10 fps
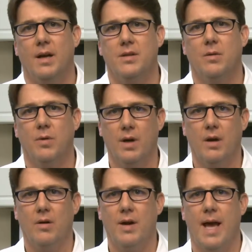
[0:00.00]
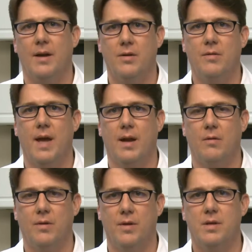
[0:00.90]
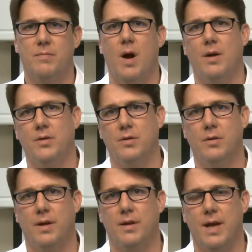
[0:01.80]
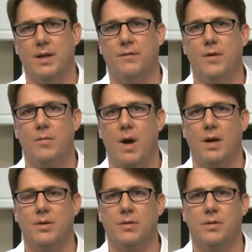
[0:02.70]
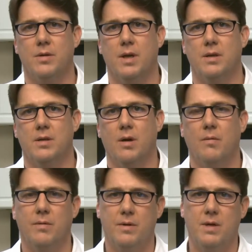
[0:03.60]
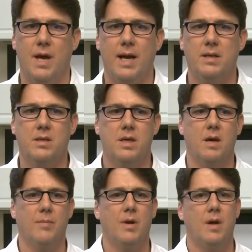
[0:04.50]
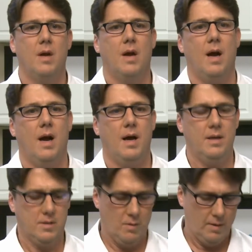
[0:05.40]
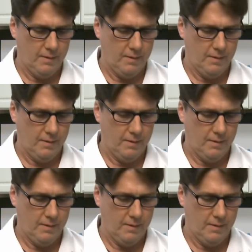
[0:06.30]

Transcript: So we're going to learn how to do that over this module and the next few modules. And so tonight's tip is going